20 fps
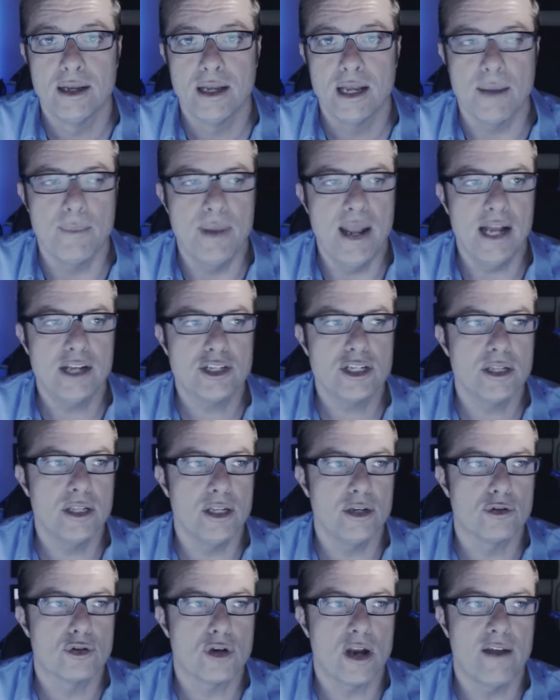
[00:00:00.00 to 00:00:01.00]
Imagine that
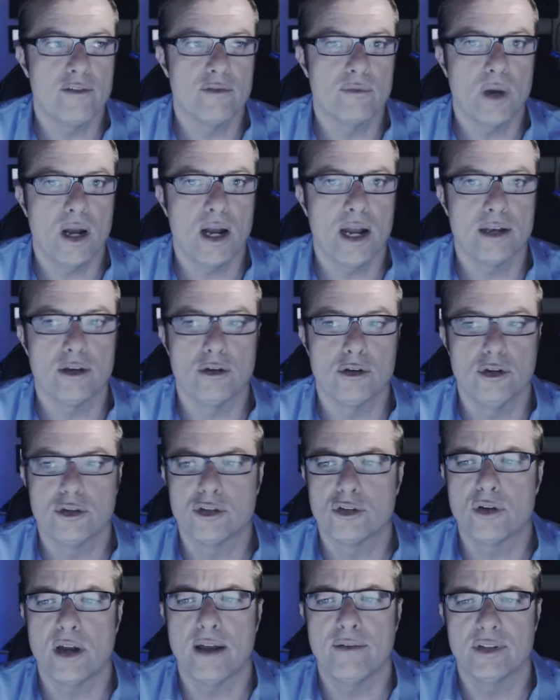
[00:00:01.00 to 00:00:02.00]
you're used
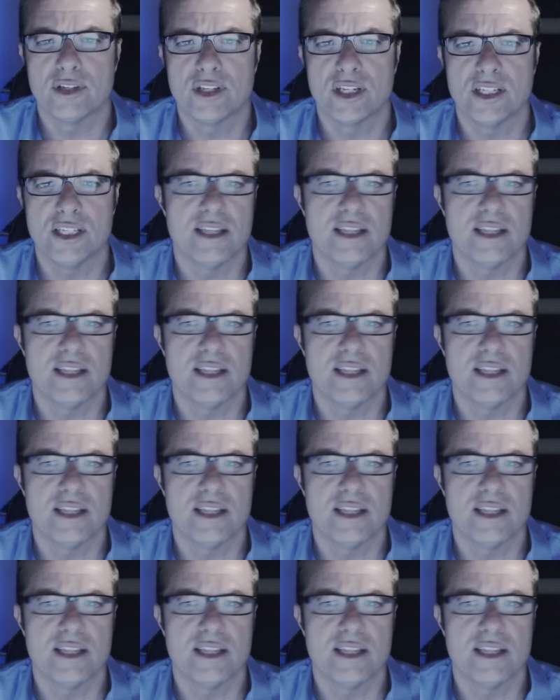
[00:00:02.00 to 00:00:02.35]
to driving 60,